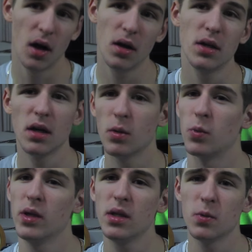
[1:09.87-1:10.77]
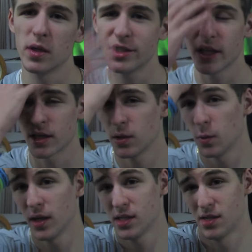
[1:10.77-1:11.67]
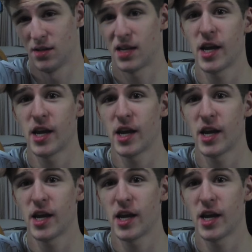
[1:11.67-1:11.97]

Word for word: All in all, really wish I could have went to